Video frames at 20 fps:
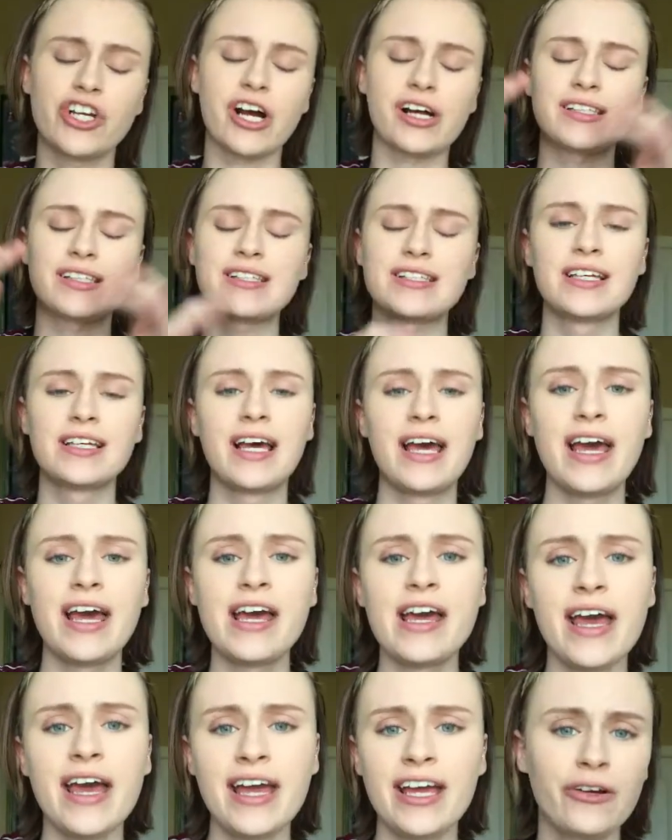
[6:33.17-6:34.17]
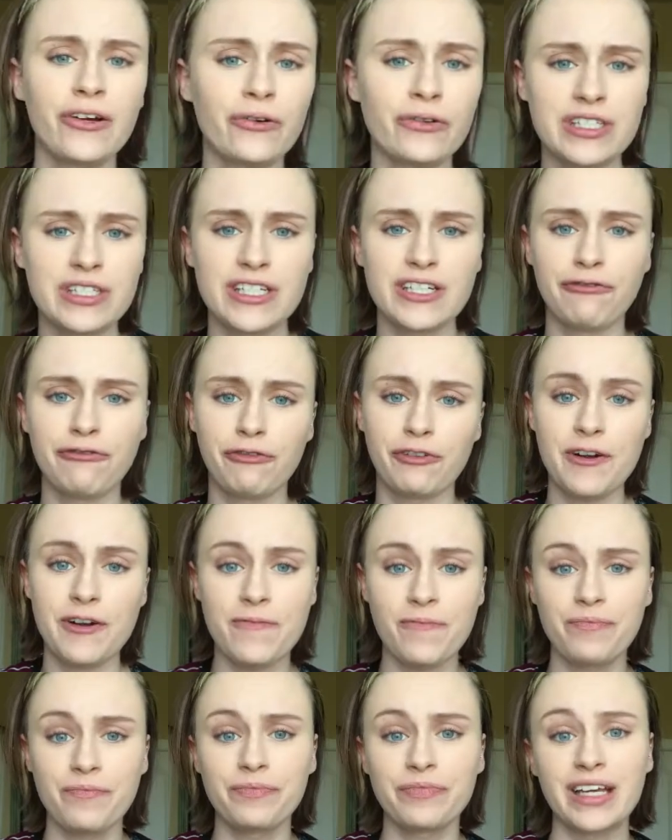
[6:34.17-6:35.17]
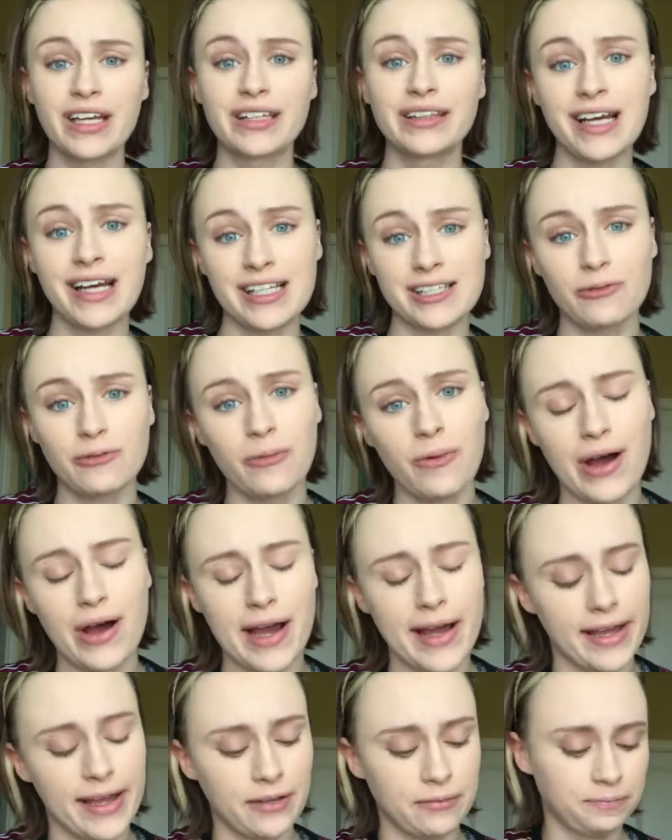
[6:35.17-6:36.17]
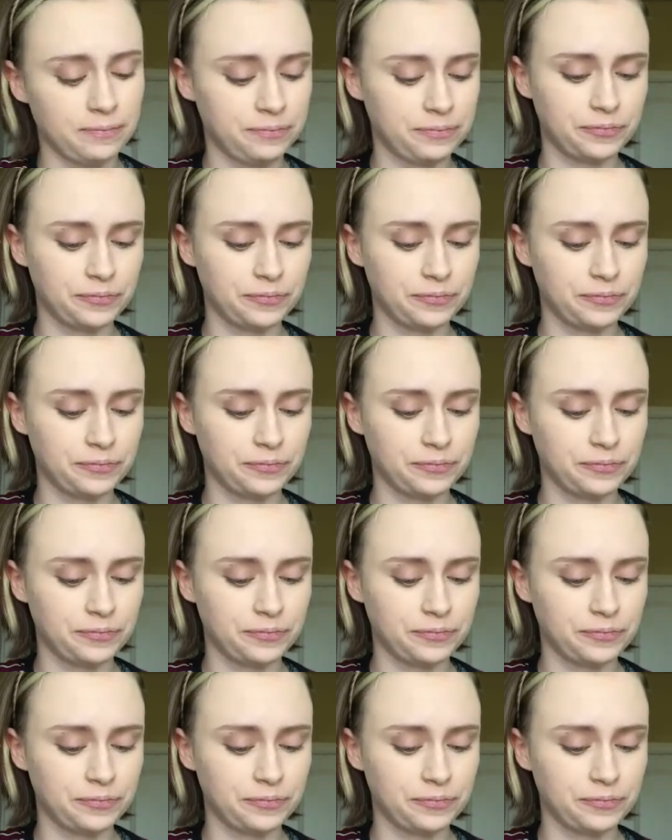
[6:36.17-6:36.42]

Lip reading: shot's angle's different, that's why.